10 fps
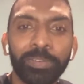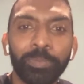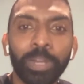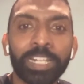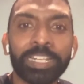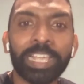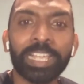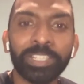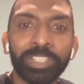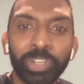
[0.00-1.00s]
what it
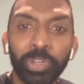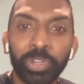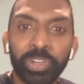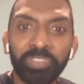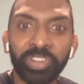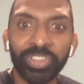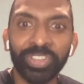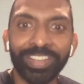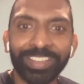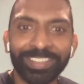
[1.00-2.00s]
takes to go to
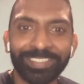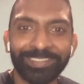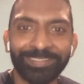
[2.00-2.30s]
university.